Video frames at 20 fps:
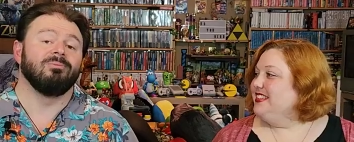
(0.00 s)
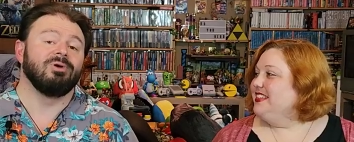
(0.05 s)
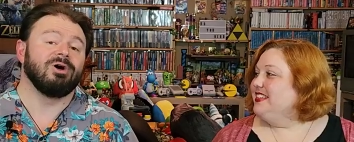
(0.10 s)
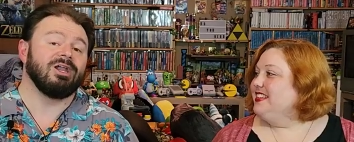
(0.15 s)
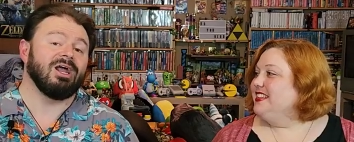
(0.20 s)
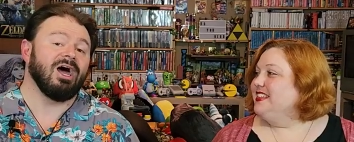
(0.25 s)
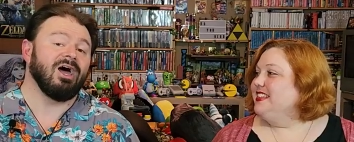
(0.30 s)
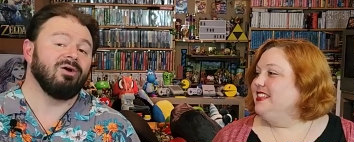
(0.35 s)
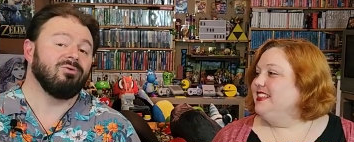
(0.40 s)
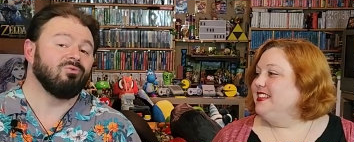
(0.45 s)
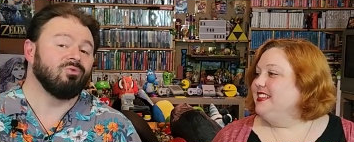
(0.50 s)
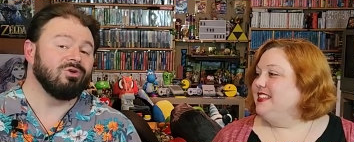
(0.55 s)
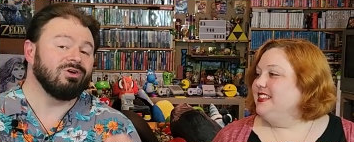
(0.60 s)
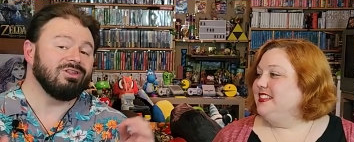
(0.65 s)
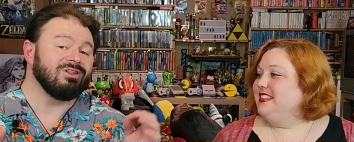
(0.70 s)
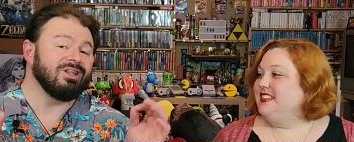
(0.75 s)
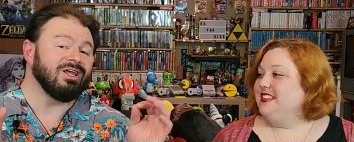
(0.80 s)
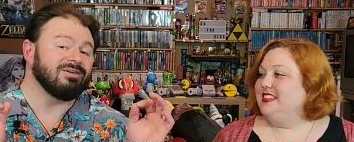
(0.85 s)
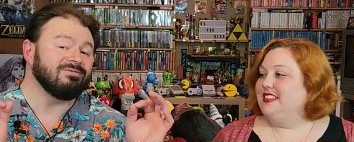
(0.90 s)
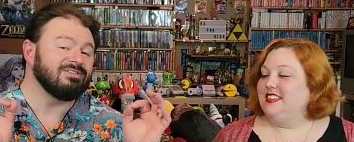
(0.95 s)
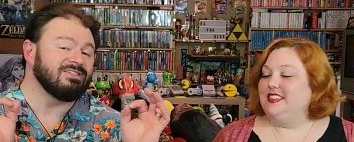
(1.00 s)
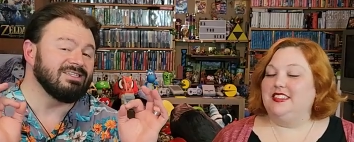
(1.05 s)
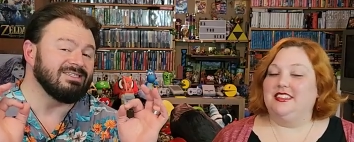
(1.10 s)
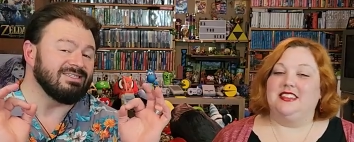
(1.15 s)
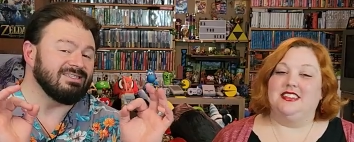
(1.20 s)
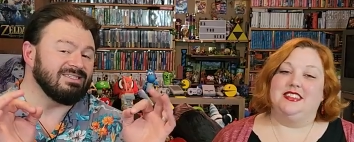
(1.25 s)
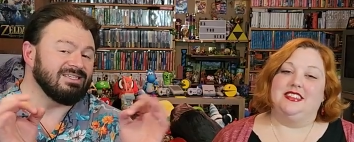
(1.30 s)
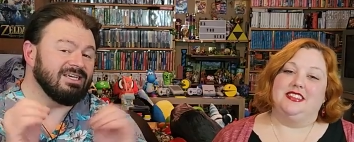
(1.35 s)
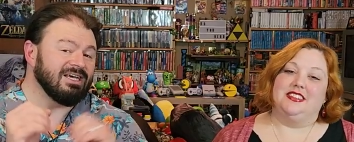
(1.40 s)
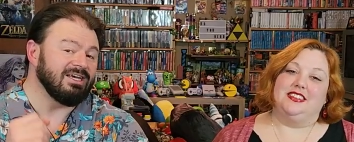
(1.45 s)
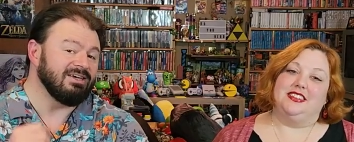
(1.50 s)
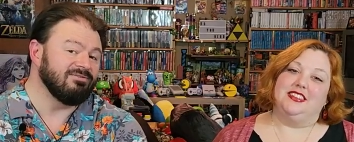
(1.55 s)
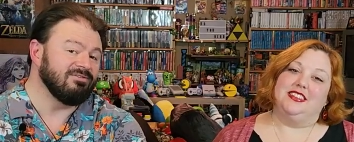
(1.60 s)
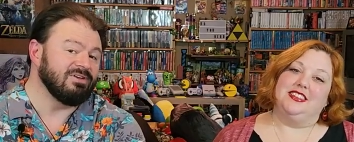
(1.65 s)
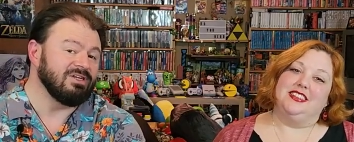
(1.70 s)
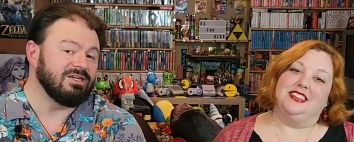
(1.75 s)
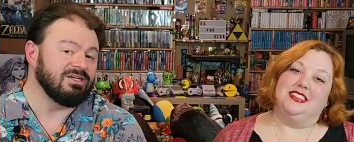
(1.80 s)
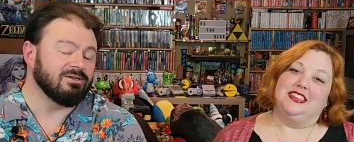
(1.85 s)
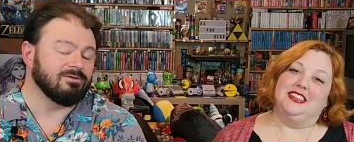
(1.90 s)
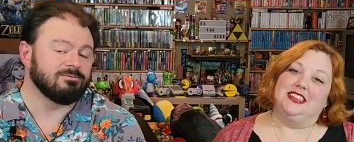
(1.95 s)
Speaker 1: it. But I would love to see a
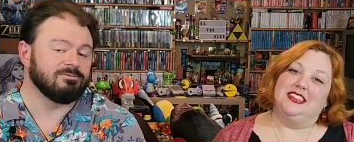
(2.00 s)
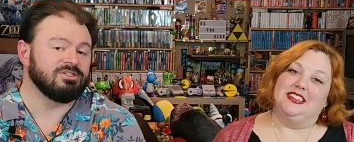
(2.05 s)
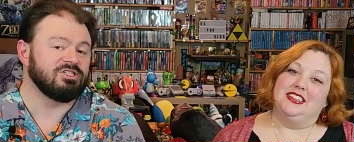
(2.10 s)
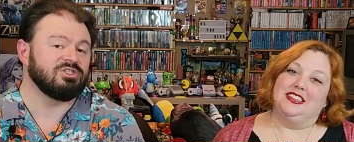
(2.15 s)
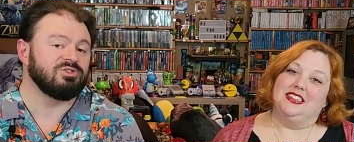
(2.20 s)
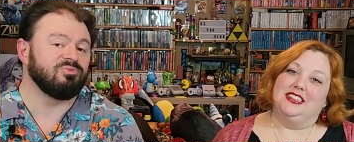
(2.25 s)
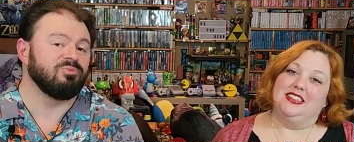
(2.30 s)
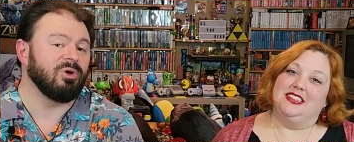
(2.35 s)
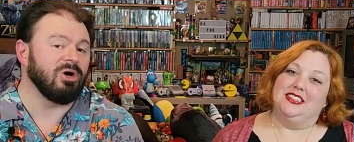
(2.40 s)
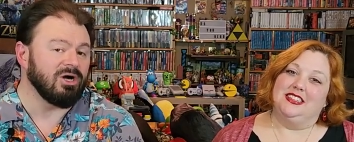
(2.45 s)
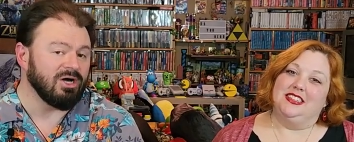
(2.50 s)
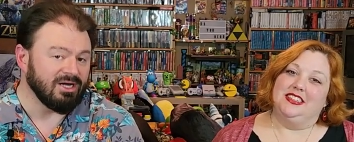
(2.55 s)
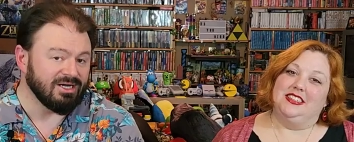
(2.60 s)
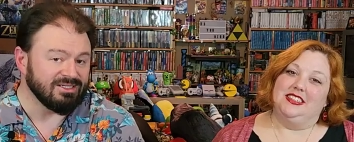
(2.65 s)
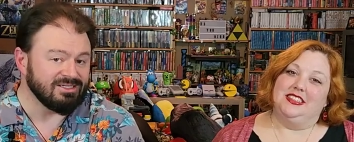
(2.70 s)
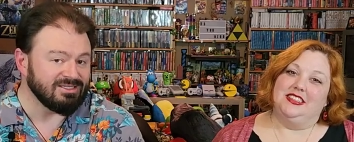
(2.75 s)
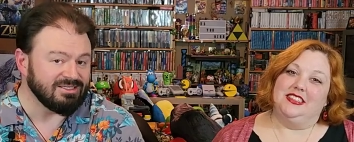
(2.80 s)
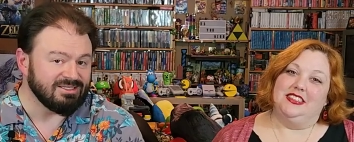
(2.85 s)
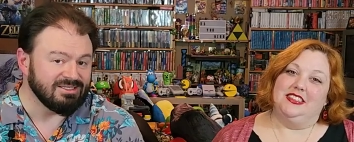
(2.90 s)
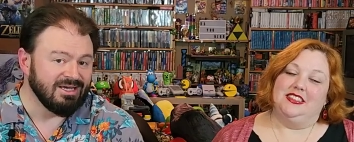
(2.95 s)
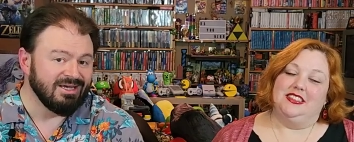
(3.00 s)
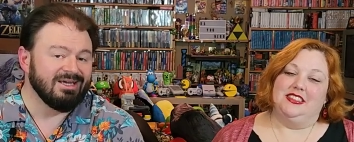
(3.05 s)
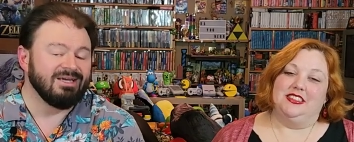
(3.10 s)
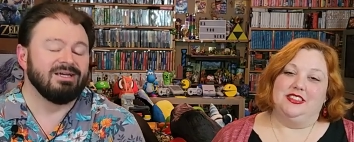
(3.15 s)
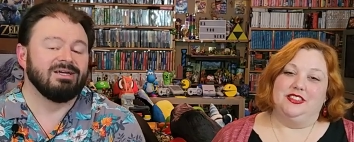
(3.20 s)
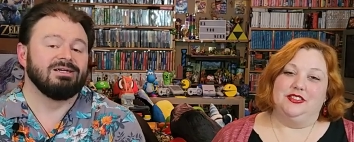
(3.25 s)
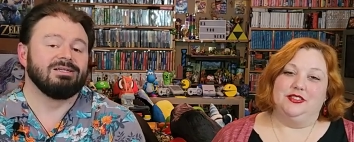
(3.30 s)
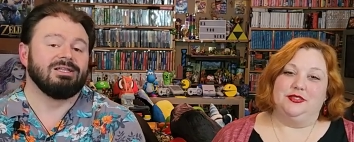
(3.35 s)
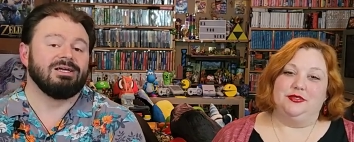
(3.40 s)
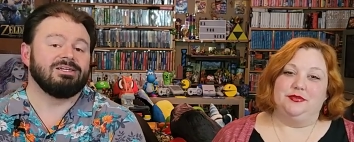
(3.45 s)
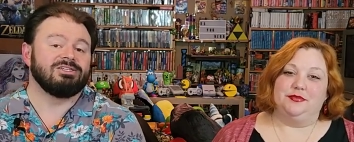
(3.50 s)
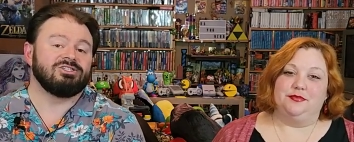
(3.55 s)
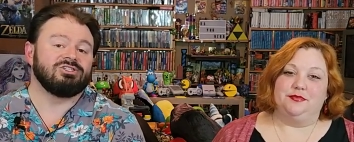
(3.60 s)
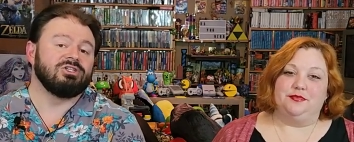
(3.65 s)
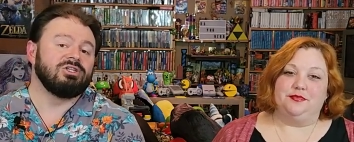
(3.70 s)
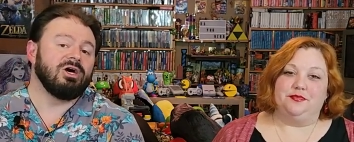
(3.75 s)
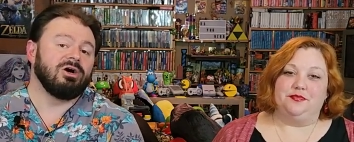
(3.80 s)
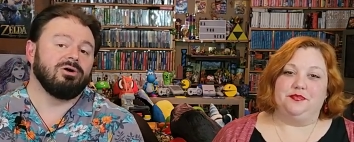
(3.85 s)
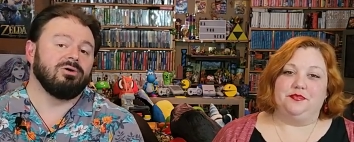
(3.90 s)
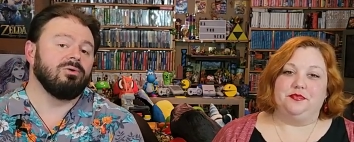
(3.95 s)
video response. Let us
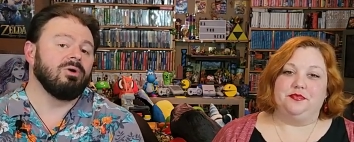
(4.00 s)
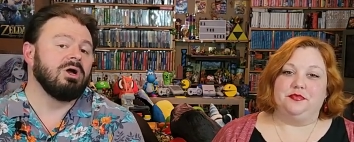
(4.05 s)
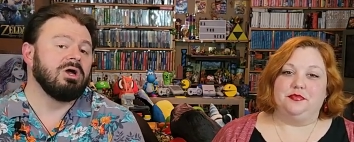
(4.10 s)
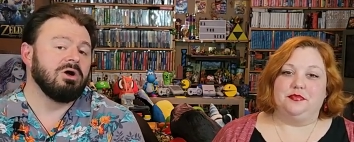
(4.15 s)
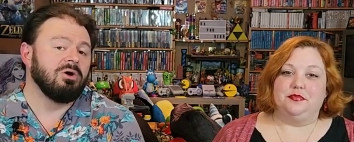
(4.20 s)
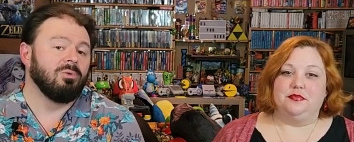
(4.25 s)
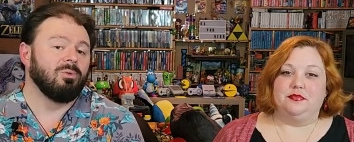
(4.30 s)
know